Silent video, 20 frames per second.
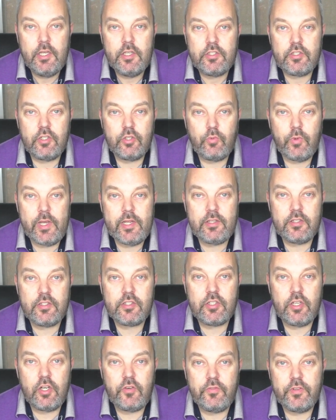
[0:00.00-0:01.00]
So the way to
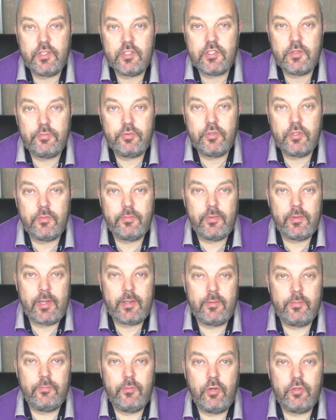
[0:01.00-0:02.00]
solve it is to put the
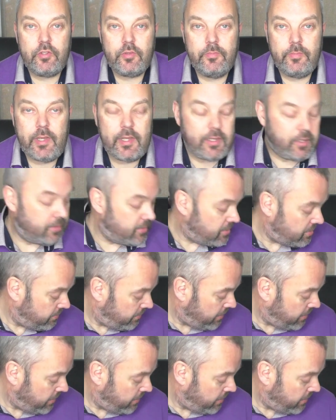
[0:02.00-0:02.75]
motor back onto